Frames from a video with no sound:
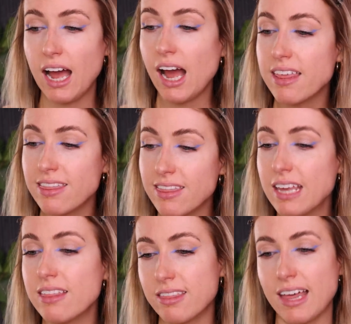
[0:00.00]
I
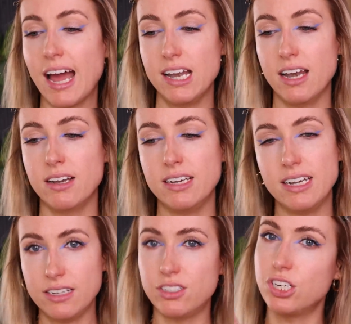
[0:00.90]
think that that
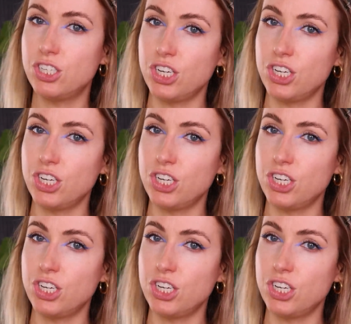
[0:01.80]
needs to